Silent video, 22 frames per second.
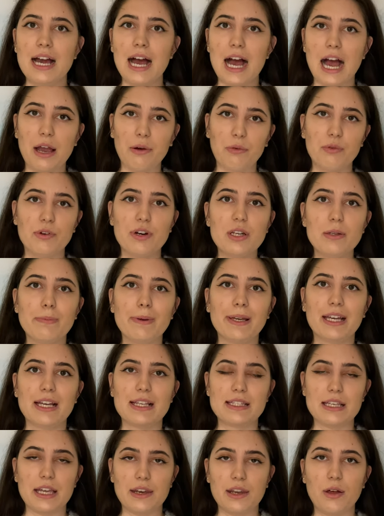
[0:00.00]
I would
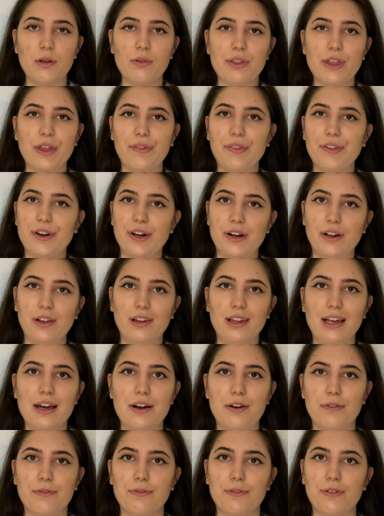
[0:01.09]
because I know that there are a
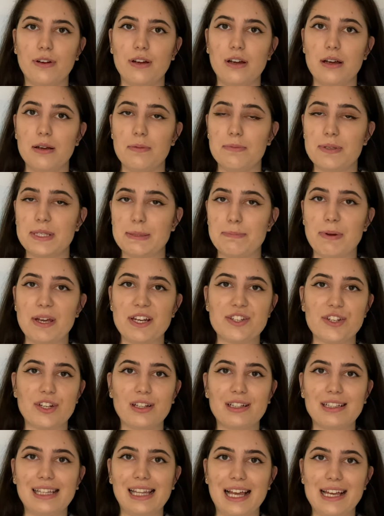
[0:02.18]
lot of uh,
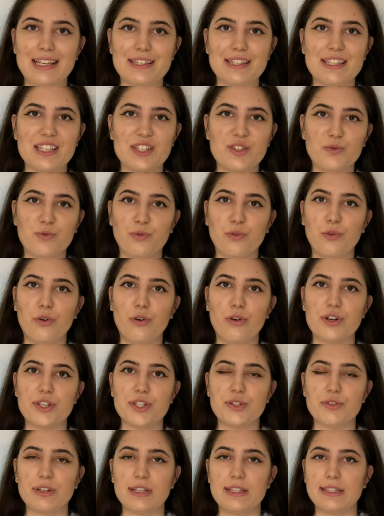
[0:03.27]
special classes for
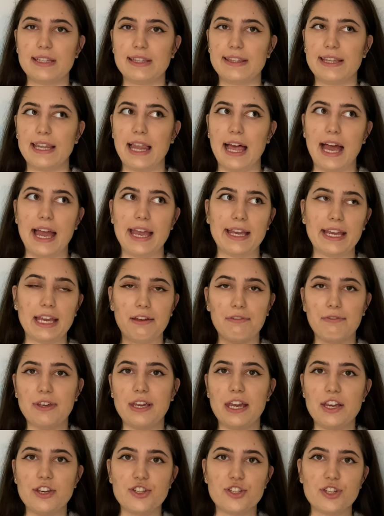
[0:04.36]
students like
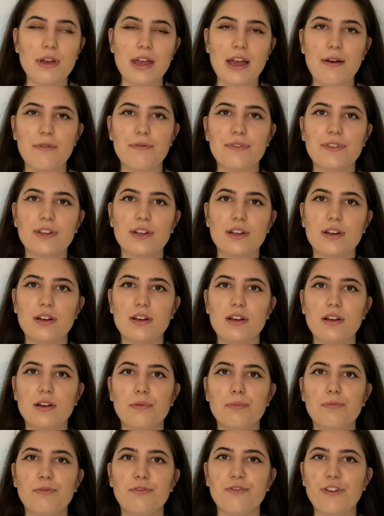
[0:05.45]
aviation. We have
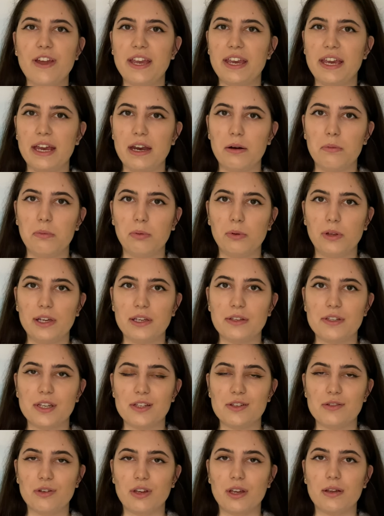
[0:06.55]
the fake airplane
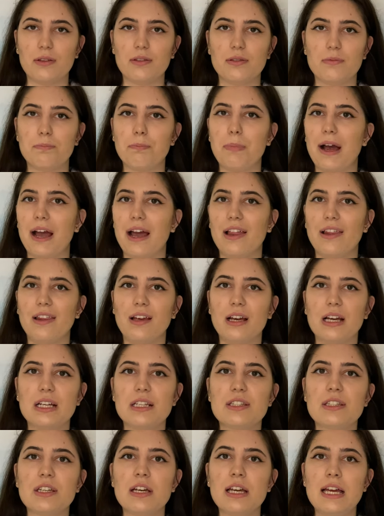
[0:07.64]
that you can
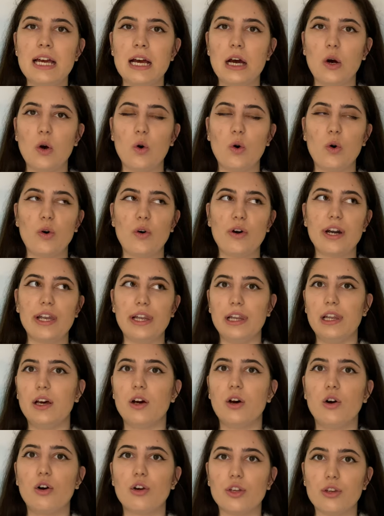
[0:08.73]
pilot or
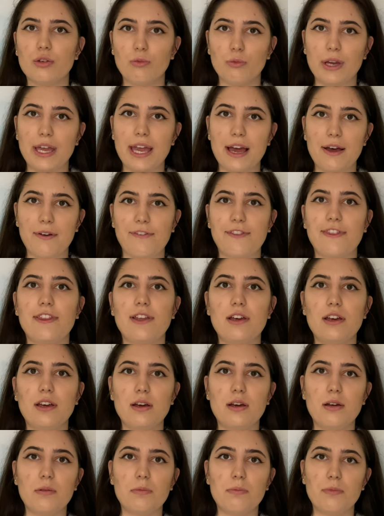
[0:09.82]
law. We have
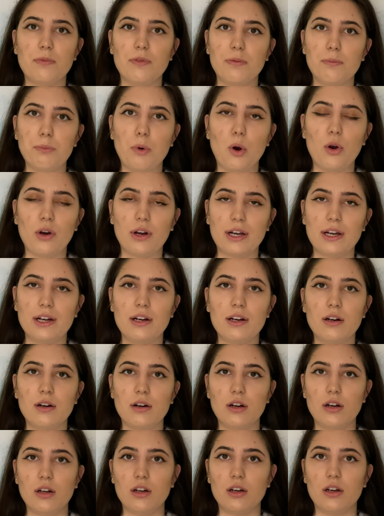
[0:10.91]
the mock
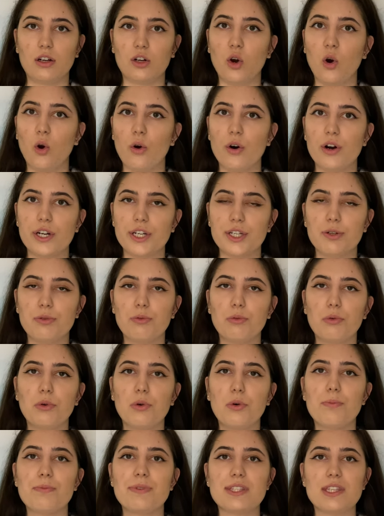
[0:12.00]
uh,
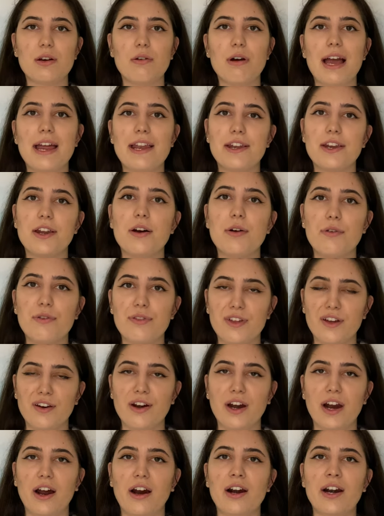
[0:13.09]
courtroom. So I know
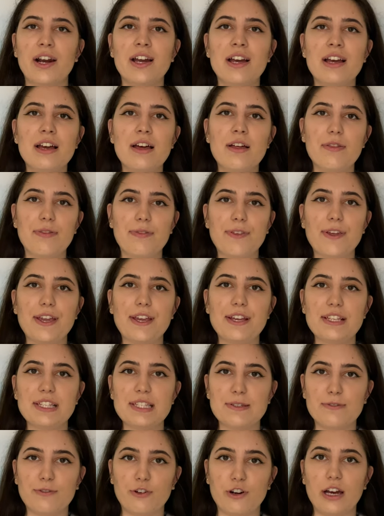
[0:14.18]
there are
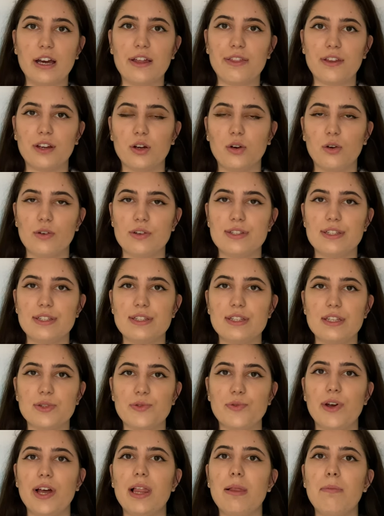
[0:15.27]
things for other courses as
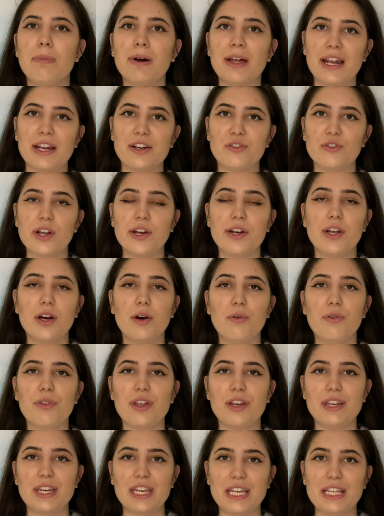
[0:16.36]
well, but I do not know
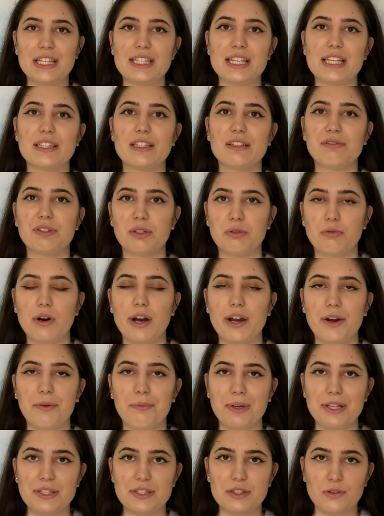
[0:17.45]
the needs and the
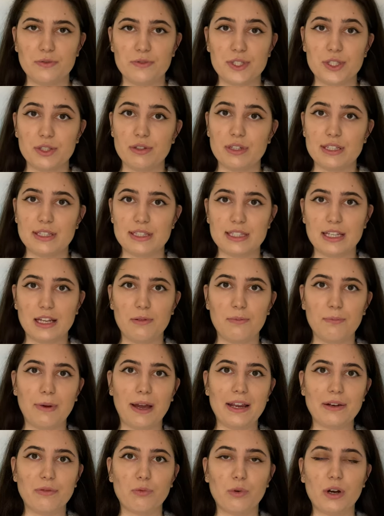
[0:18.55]
requirements of students that
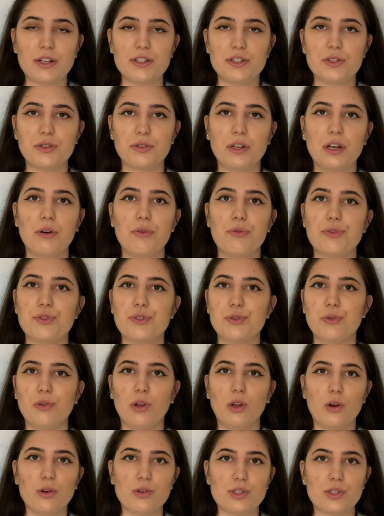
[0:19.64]
might want to go to
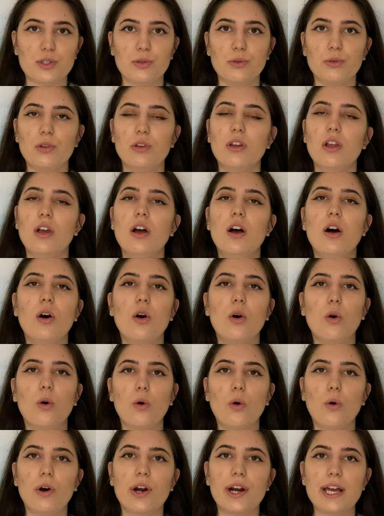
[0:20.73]
law school
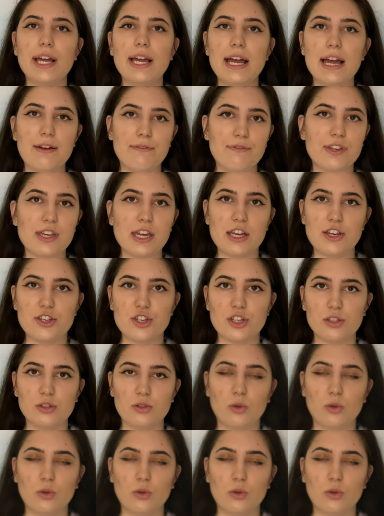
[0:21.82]
or aviation